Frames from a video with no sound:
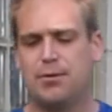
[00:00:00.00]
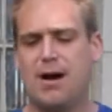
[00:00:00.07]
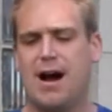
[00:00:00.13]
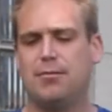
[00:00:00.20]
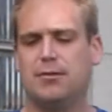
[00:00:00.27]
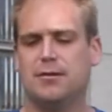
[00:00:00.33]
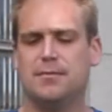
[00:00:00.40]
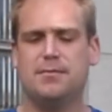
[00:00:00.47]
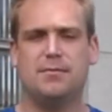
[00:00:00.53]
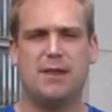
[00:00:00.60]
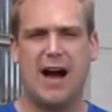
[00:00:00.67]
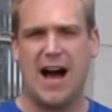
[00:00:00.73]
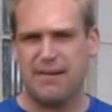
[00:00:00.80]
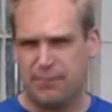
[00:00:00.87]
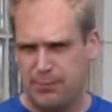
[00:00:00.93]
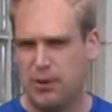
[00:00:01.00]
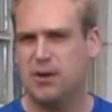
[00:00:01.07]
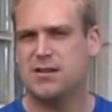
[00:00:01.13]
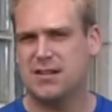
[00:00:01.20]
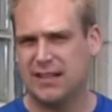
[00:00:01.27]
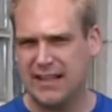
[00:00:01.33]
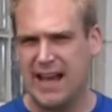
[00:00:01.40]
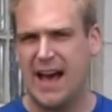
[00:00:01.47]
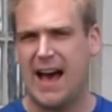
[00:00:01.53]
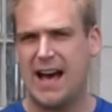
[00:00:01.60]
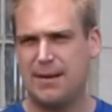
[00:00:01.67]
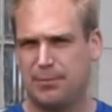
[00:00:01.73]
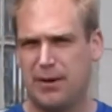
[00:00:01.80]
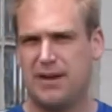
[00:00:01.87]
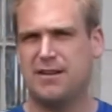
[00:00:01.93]
problem. I've personally
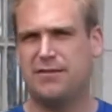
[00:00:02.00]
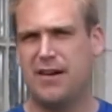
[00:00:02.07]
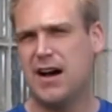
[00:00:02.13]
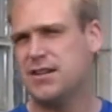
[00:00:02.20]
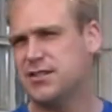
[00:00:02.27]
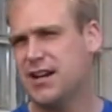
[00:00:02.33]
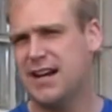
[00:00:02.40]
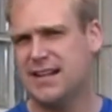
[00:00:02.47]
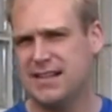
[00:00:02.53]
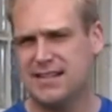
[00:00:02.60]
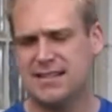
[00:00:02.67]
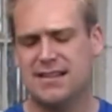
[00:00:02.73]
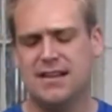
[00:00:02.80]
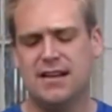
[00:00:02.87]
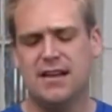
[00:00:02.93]
had plantar fasciitis.